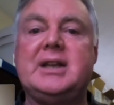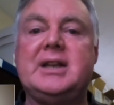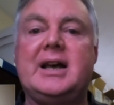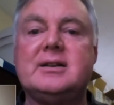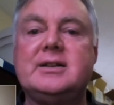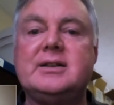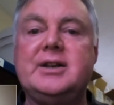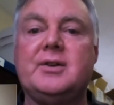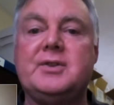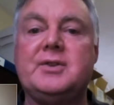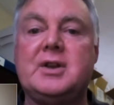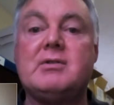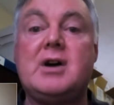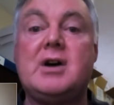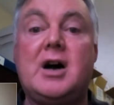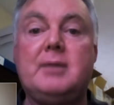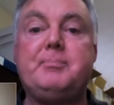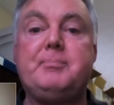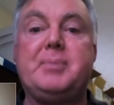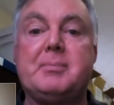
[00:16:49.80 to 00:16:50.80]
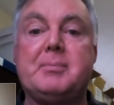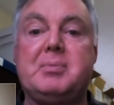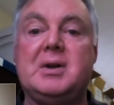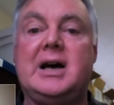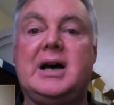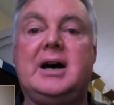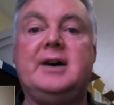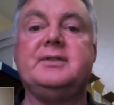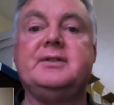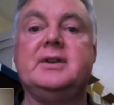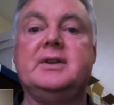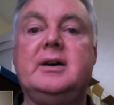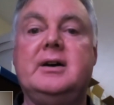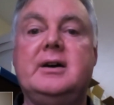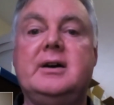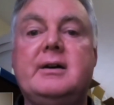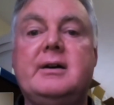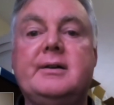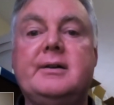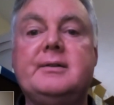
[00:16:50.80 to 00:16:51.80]
there are people out
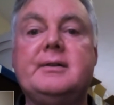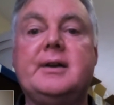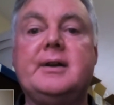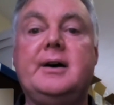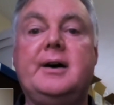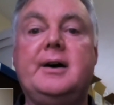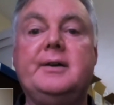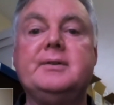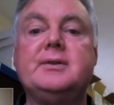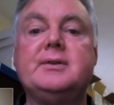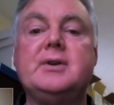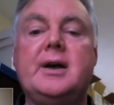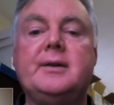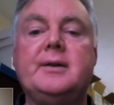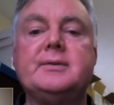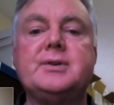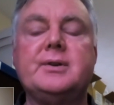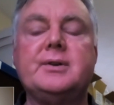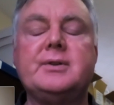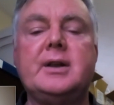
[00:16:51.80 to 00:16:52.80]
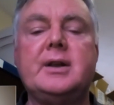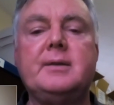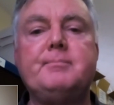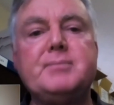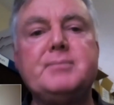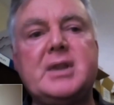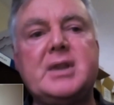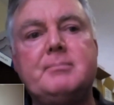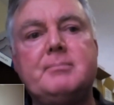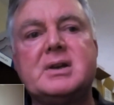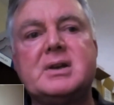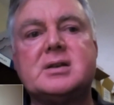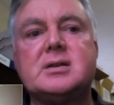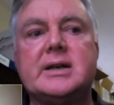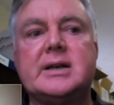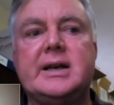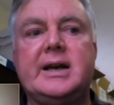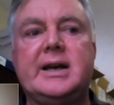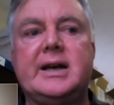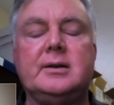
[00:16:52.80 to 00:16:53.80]
there, and so they're
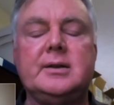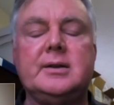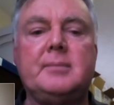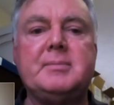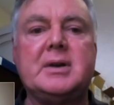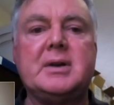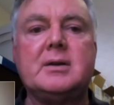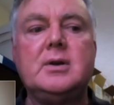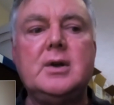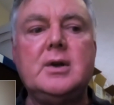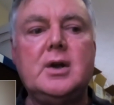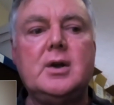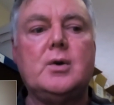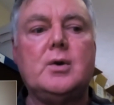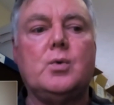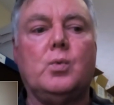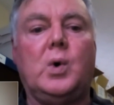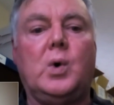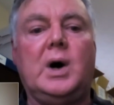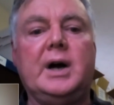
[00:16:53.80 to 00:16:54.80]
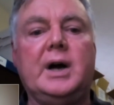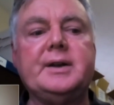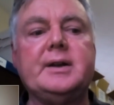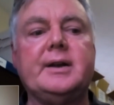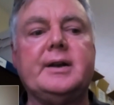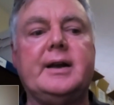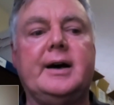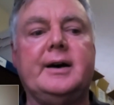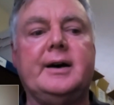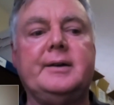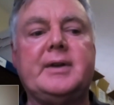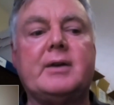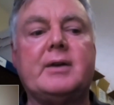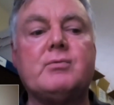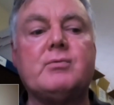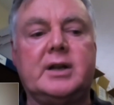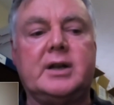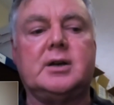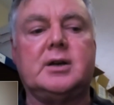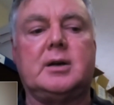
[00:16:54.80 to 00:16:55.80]
missing out. I mean, one, they
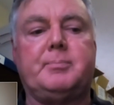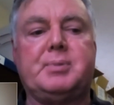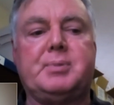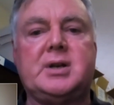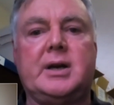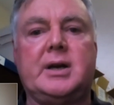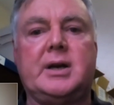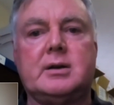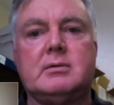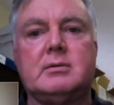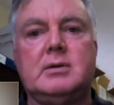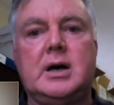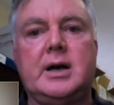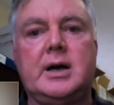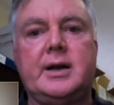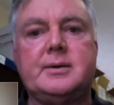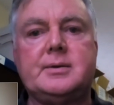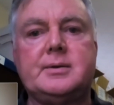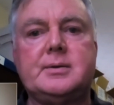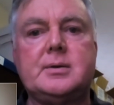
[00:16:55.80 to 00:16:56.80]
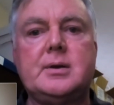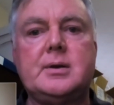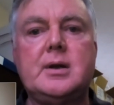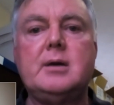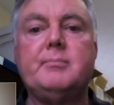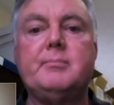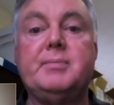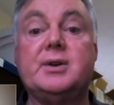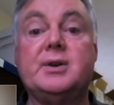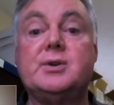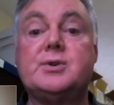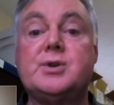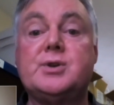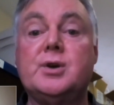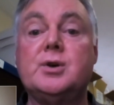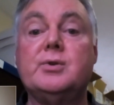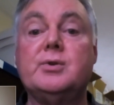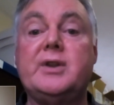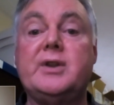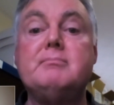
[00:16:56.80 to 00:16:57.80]
really got to protect their eyes, but
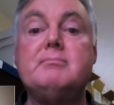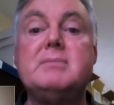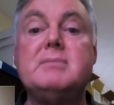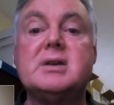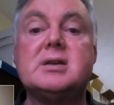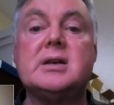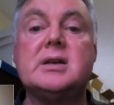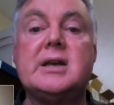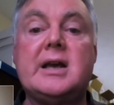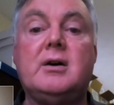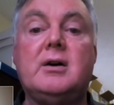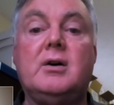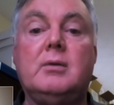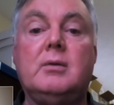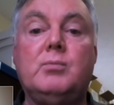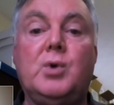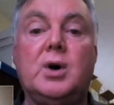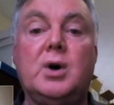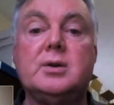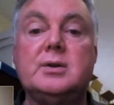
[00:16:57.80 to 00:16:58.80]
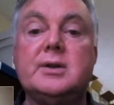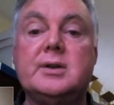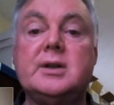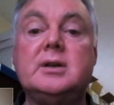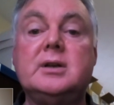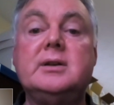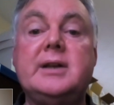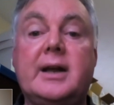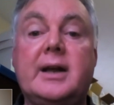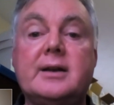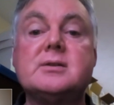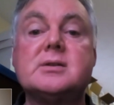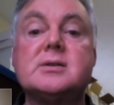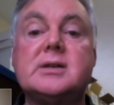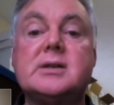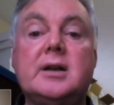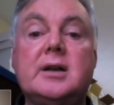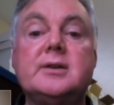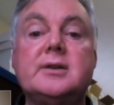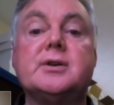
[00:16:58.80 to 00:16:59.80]
two, they're missing out on what the
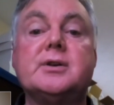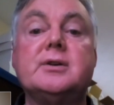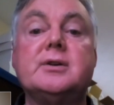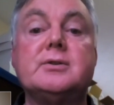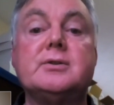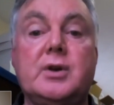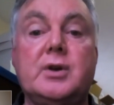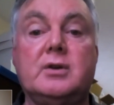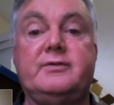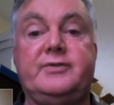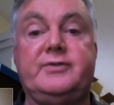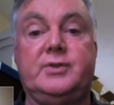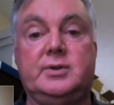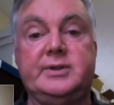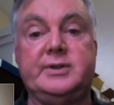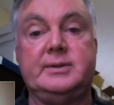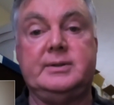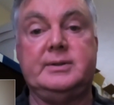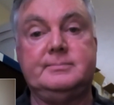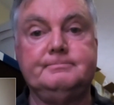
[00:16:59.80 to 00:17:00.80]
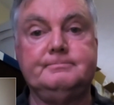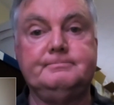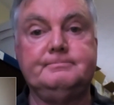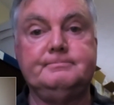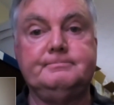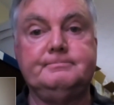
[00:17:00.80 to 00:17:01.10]
lens colours can do for them.